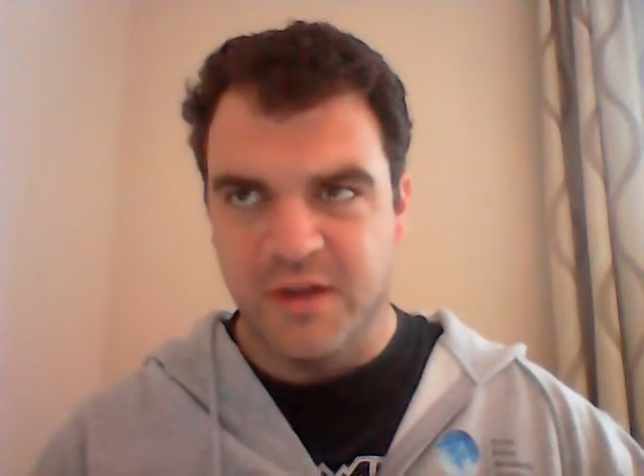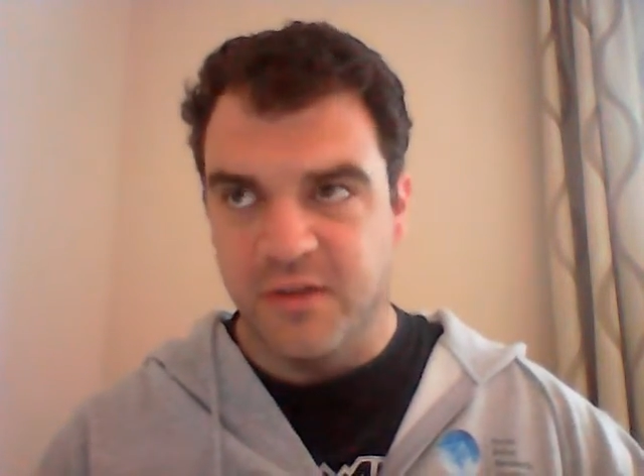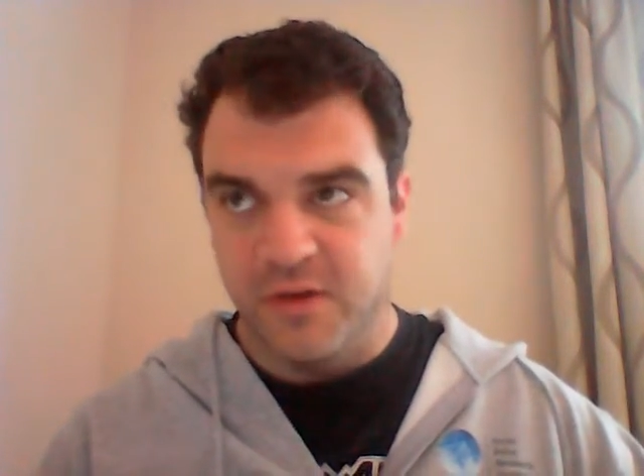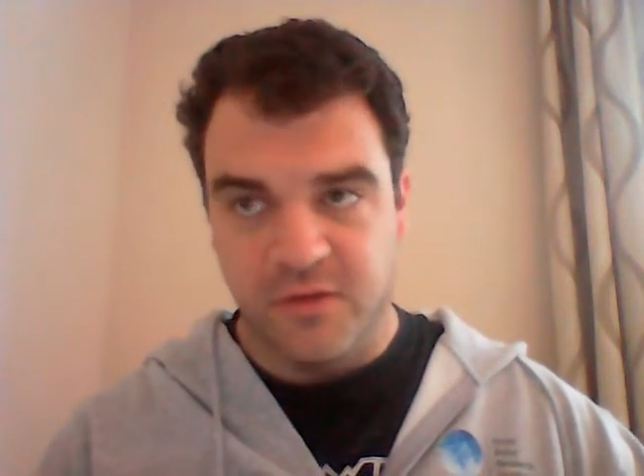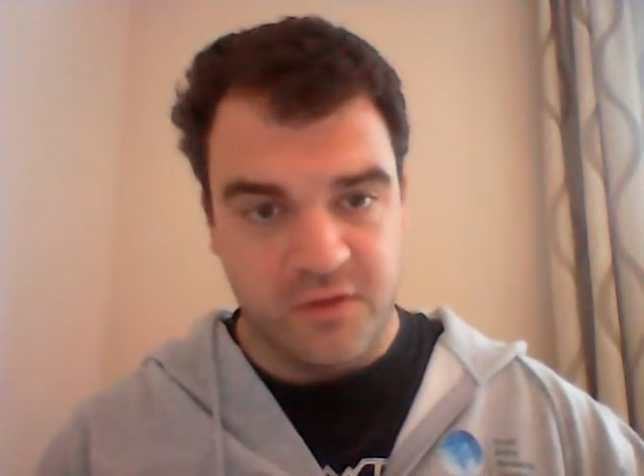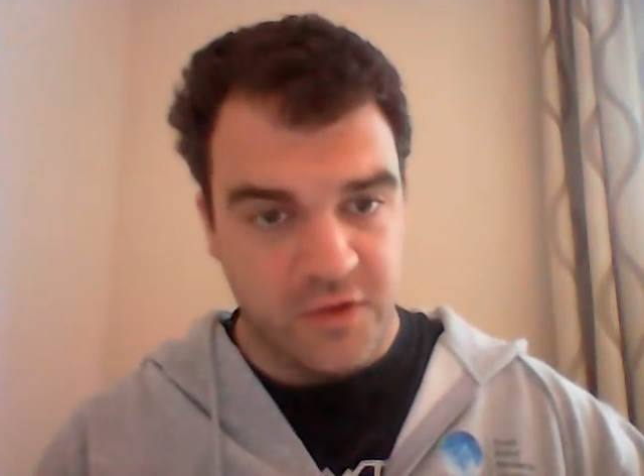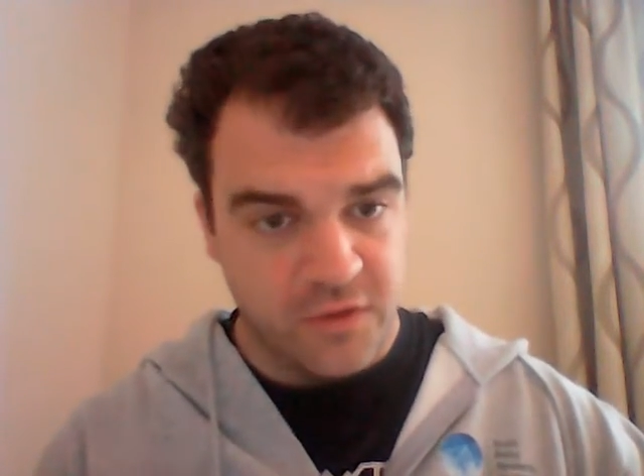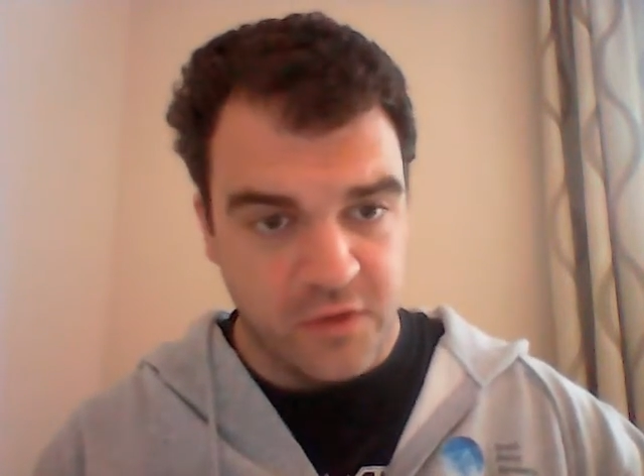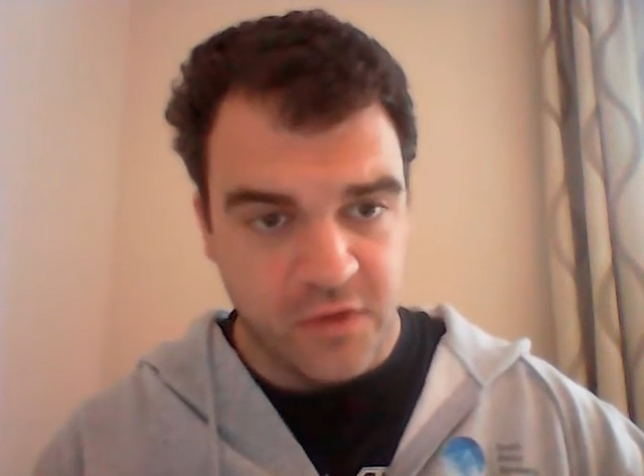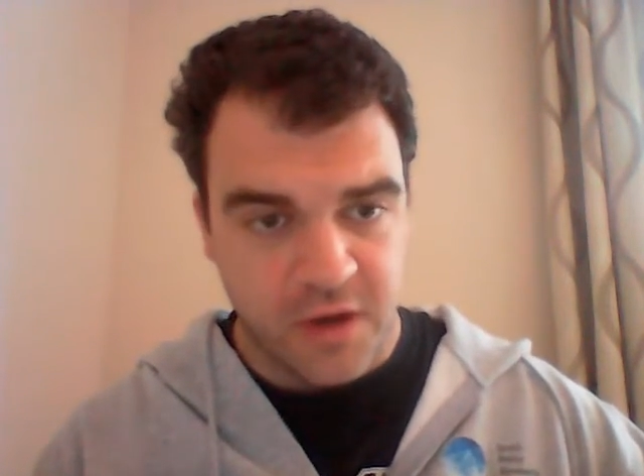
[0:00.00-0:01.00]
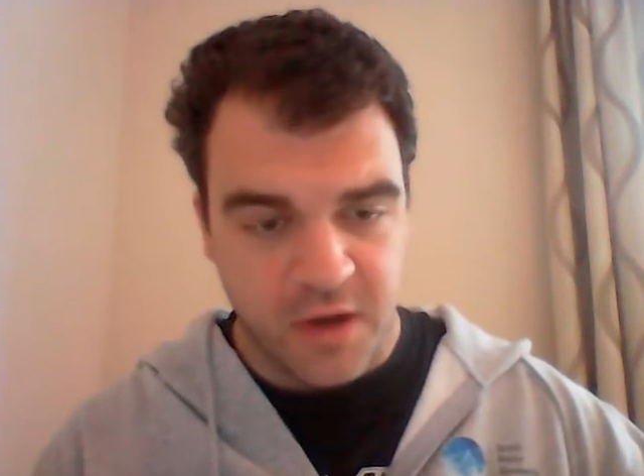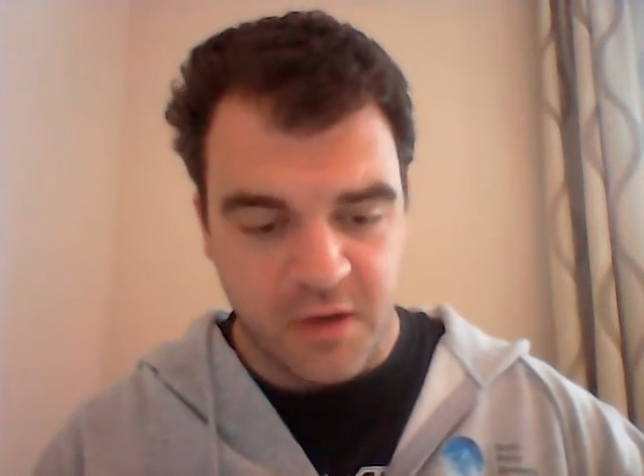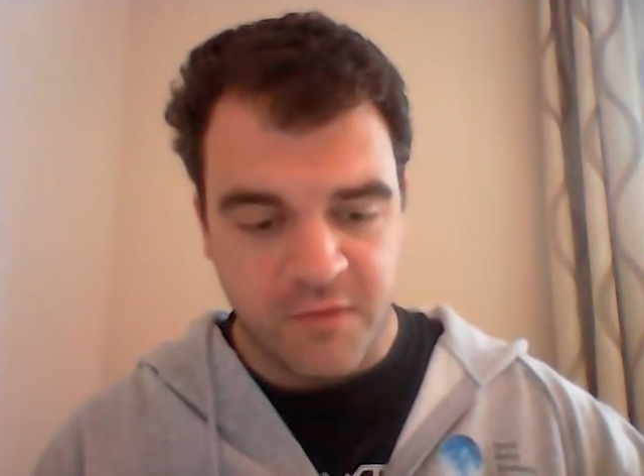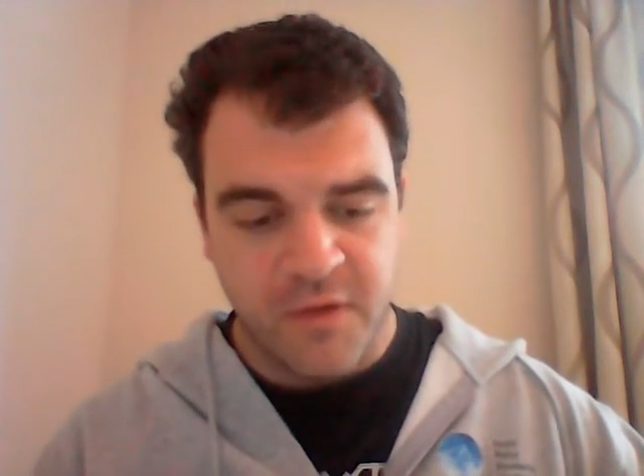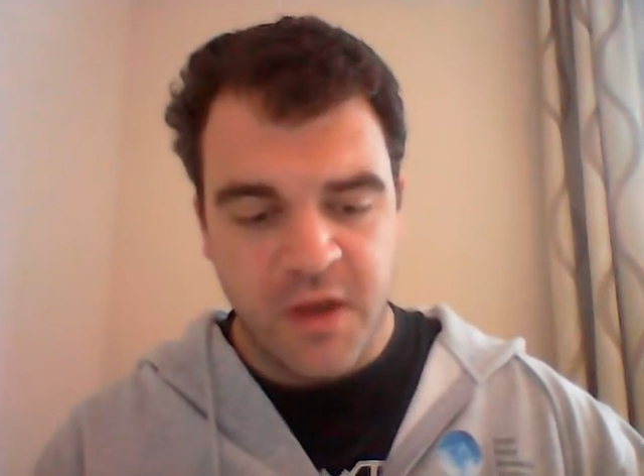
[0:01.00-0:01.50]
There's the Duke
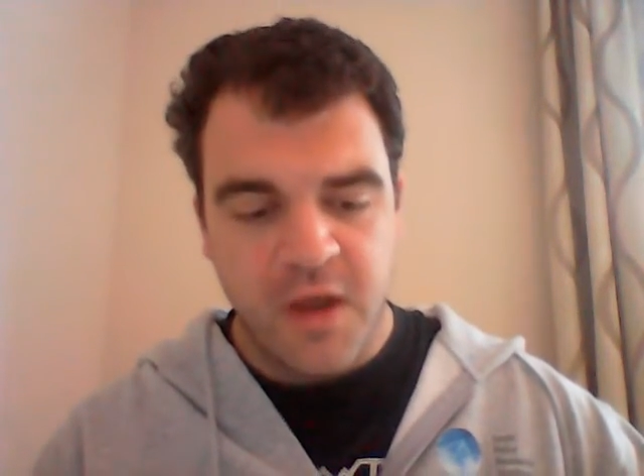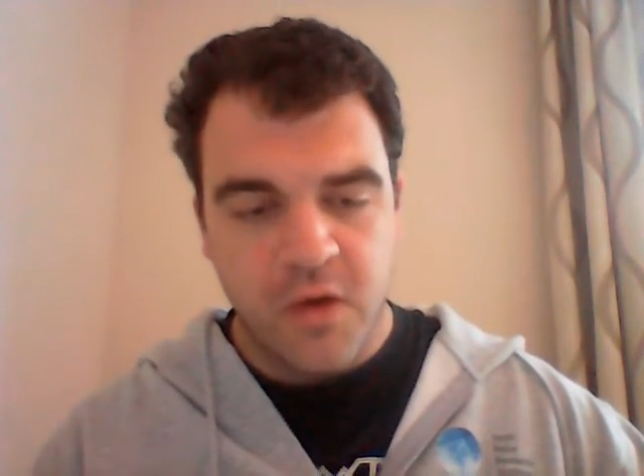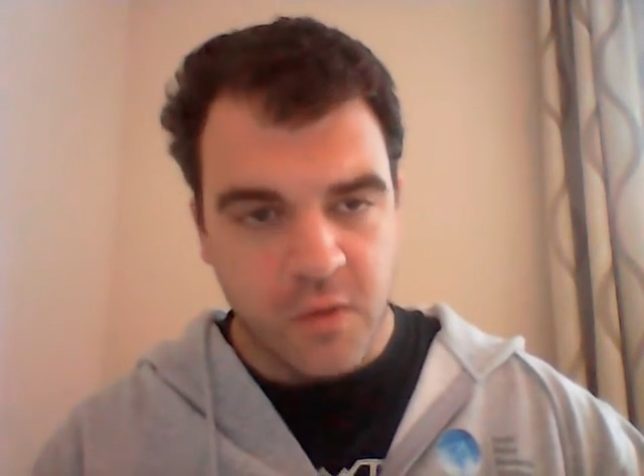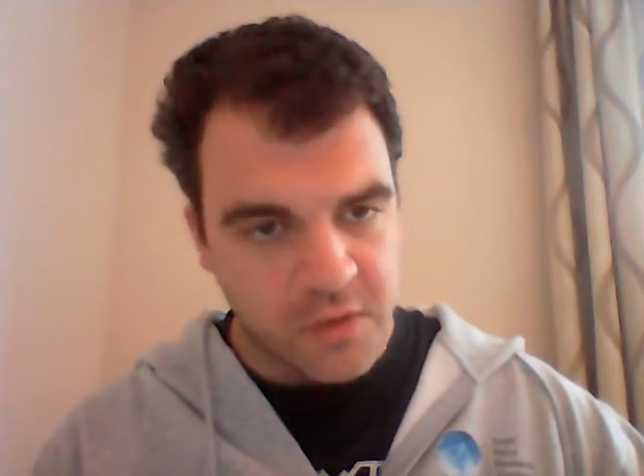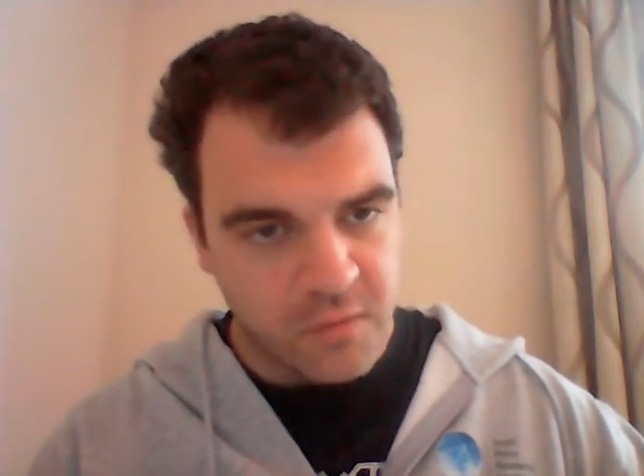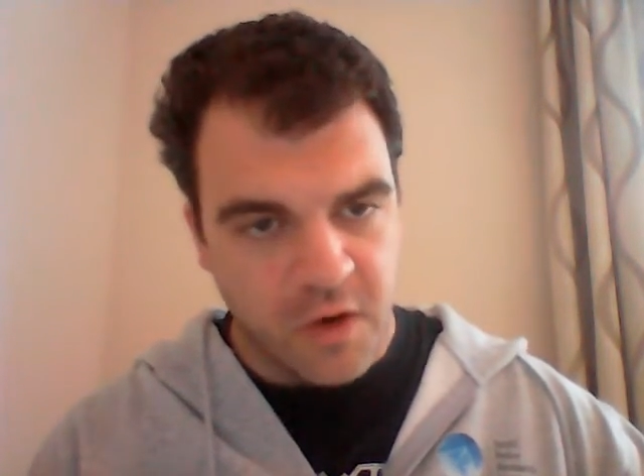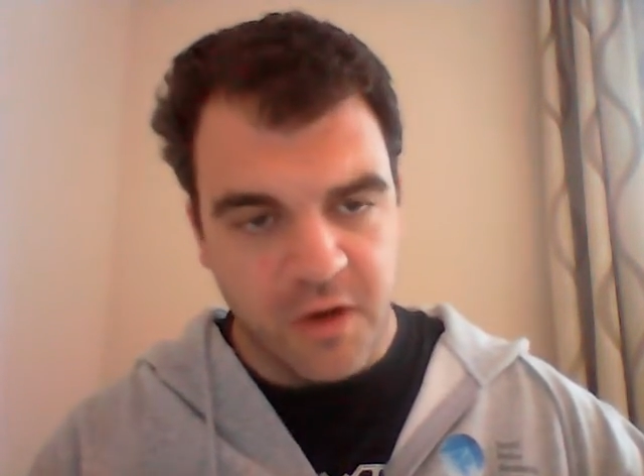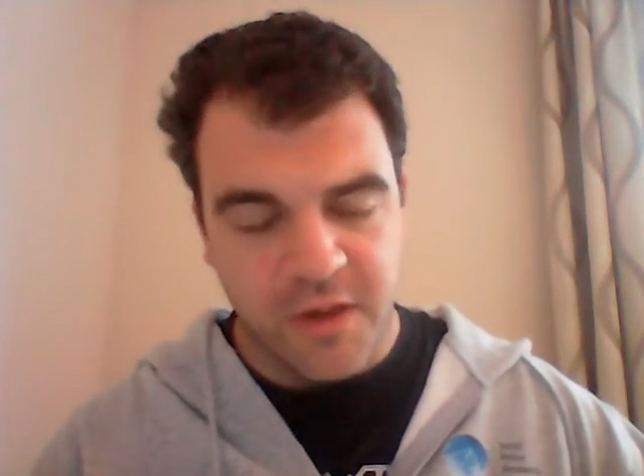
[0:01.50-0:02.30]
of Cornwall